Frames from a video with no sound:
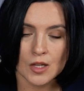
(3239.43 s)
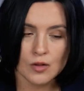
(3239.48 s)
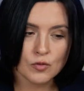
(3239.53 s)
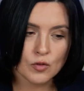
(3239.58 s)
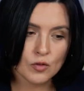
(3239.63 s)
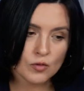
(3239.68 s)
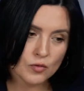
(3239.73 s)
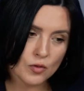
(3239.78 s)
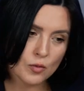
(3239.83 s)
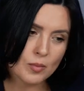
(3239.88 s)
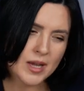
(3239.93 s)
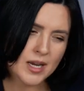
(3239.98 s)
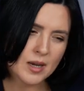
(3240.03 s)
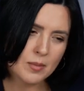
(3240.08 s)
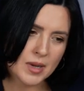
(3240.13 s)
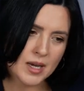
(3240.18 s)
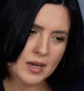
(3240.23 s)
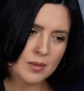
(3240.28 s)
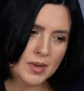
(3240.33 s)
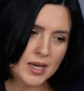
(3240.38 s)
for
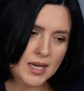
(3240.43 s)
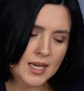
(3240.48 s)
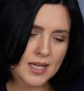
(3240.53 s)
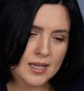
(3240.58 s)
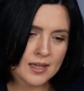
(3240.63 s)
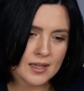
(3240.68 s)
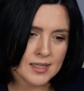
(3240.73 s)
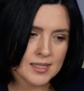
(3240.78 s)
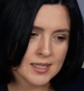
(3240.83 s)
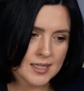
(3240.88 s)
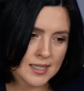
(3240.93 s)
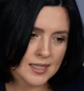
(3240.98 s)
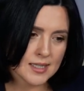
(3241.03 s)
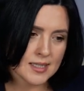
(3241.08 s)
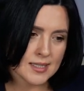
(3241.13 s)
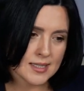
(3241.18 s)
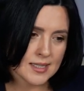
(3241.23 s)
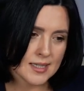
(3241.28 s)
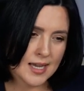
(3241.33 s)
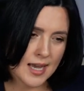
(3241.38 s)
many
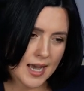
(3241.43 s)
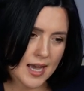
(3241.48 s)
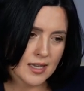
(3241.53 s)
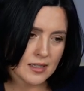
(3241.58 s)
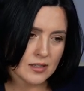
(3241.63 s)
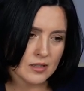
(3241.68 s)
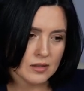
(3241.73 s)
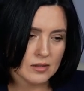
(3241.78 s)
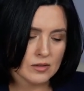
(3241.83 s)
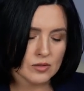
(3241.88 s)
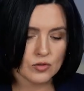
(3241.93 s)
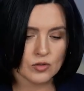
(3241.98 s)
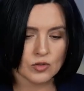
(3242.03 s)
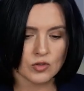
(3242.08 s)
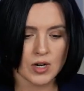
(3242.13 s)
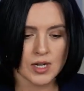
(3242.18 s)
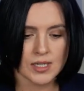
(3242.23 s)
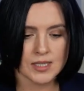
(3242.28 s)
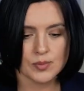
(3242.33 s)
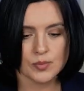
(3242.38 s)
years ahead
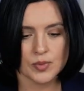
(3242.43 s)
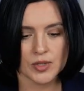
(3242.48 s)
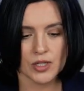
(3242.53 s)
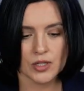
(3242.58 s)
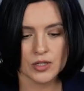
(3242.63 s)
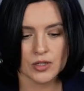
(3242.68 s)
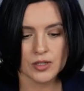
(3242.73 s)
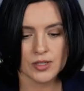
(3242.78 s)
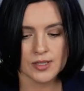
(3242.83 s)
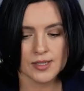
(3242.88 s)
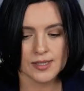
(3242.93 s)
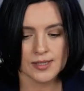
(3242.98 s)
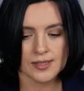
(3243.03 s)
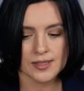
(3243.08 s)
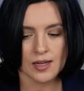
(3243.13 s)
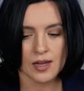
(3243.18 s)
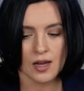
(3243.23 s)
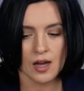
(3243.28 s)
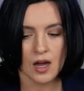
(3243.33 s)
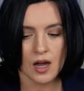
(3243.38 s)
for us
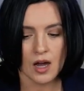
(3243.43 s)
because